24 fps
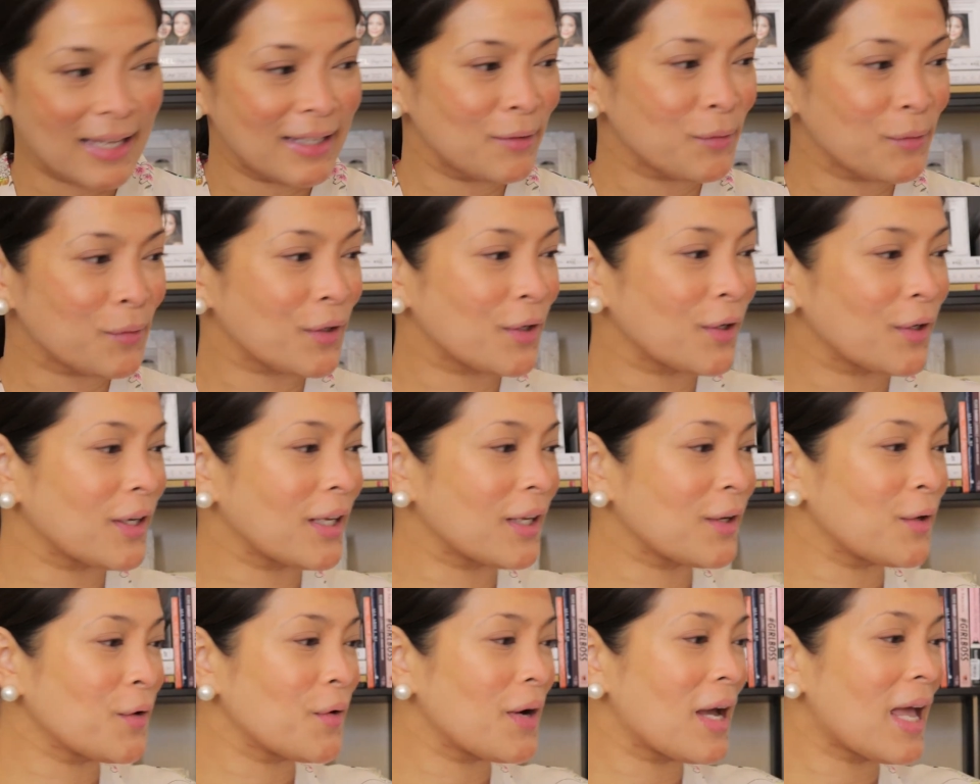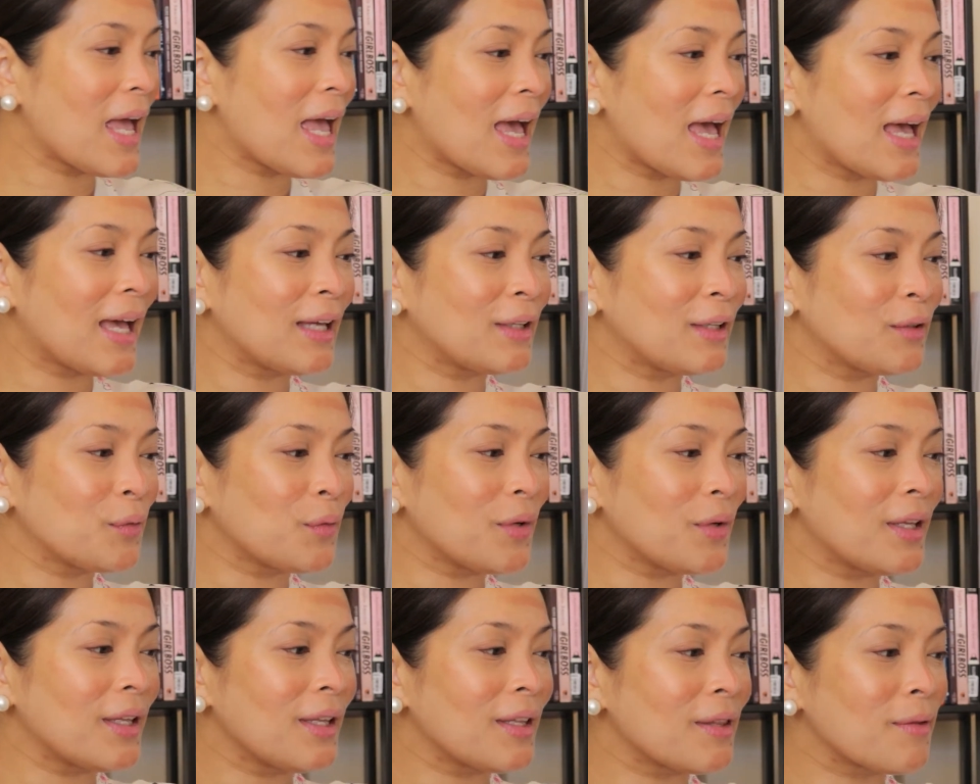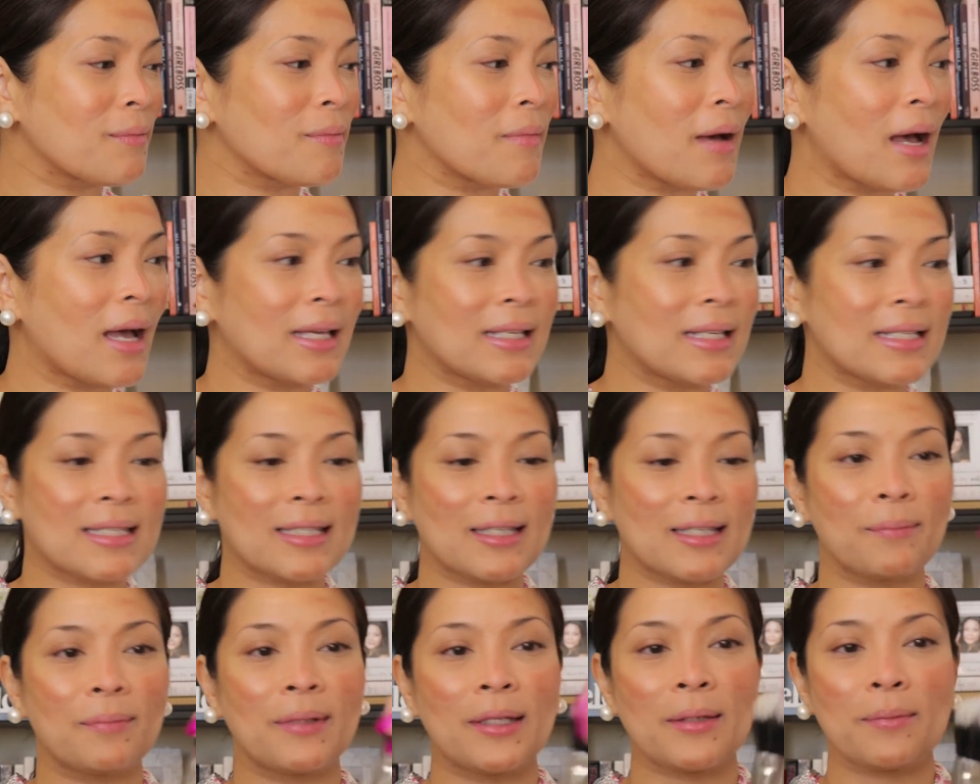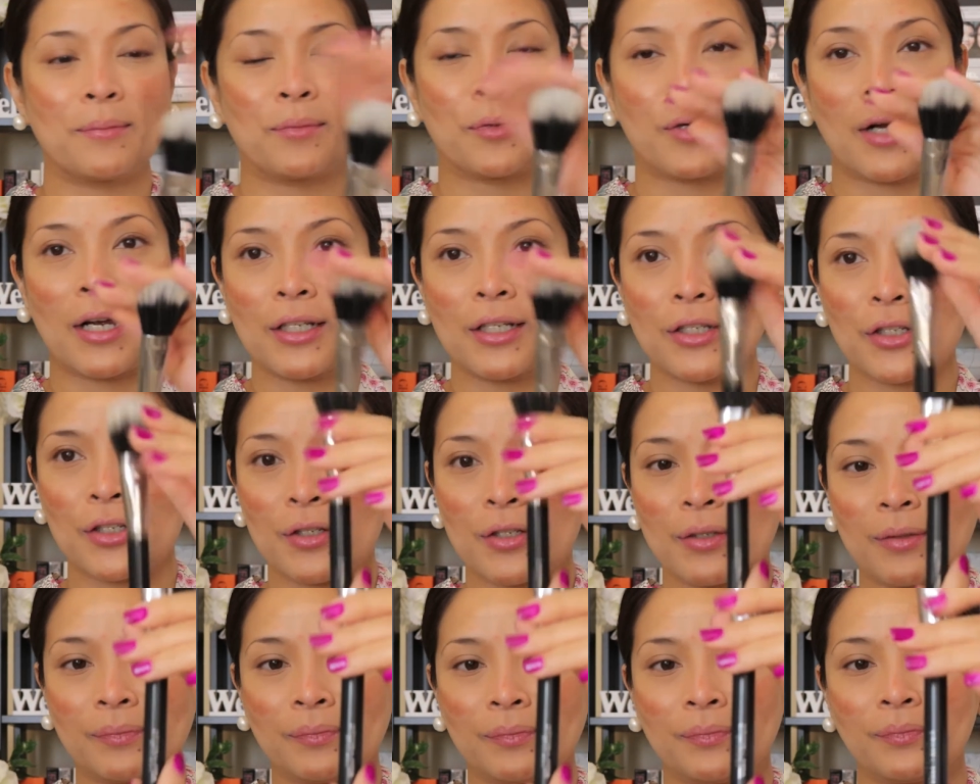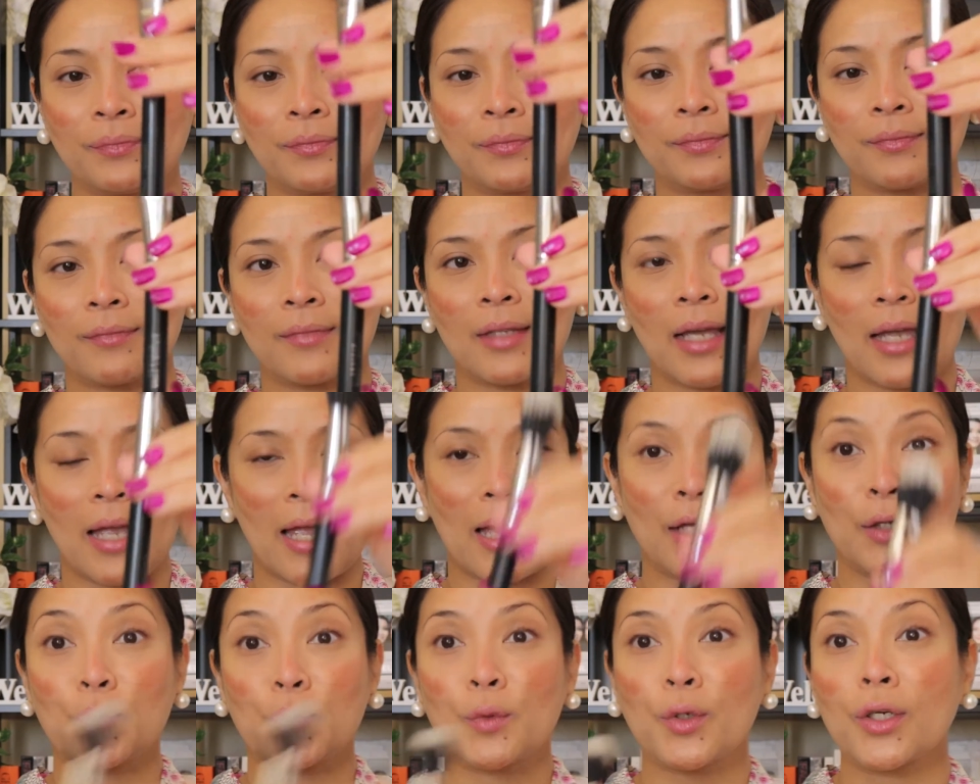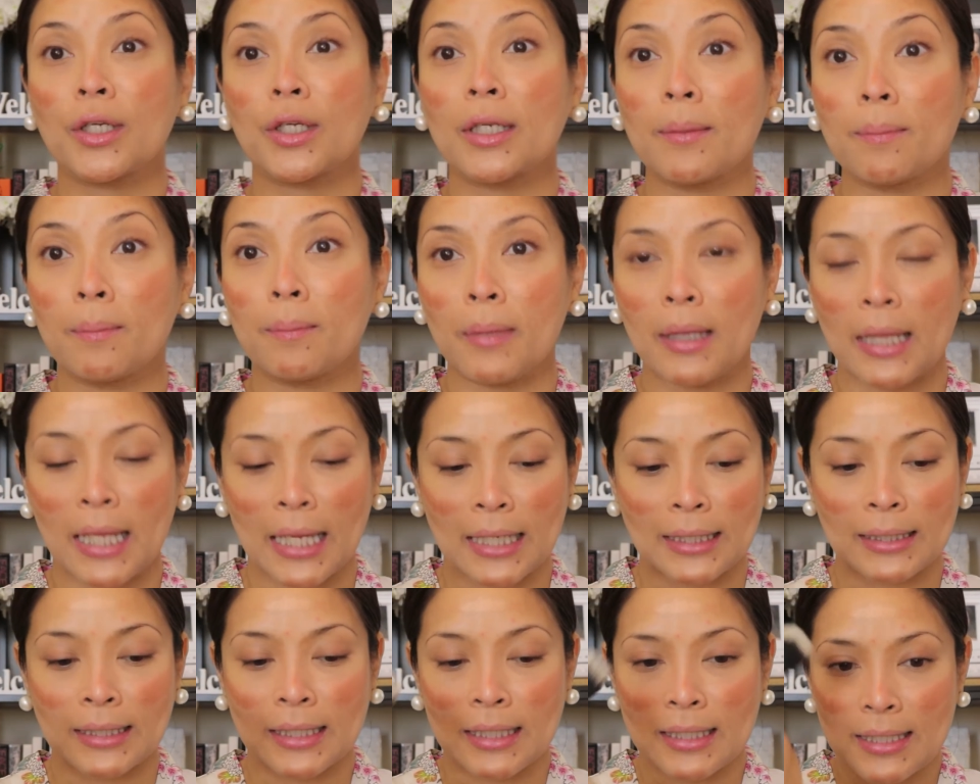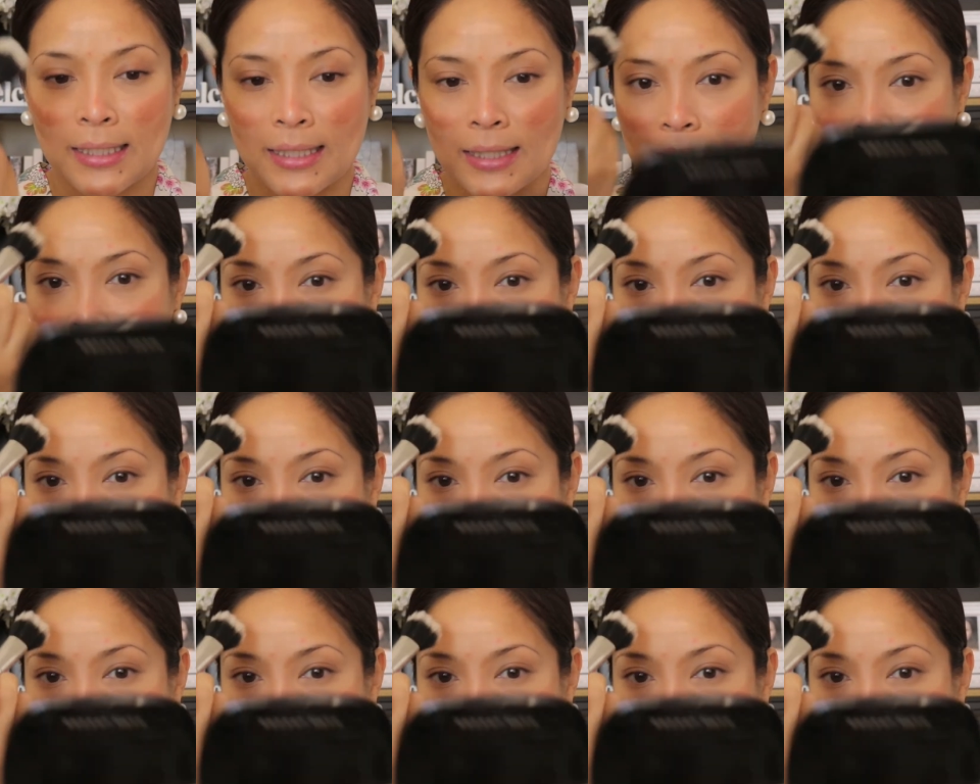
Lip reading: And we're gonna go ahead with my stippling brush, and we're gonna blend this.